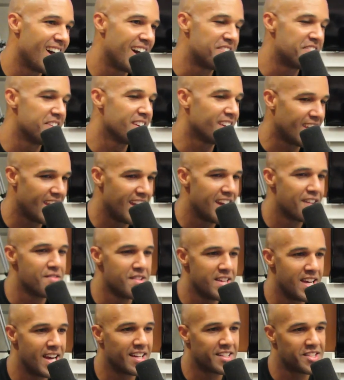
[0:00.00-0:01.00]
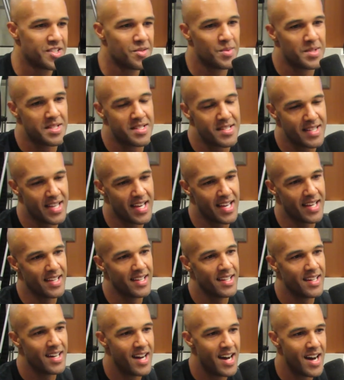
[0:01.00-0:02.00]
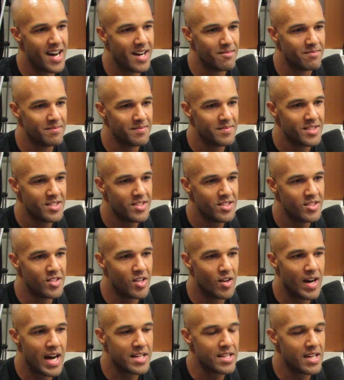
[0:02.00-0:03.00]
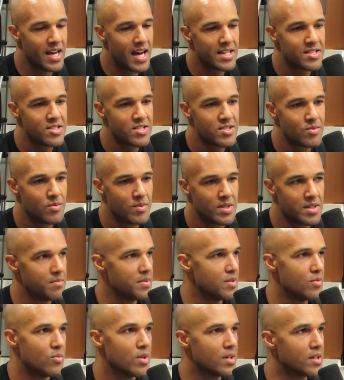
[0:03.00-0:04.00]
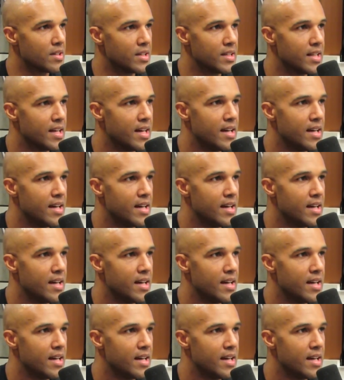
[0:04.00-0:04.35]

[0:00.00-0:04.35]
I think every actor would say, you know, I just want to be working.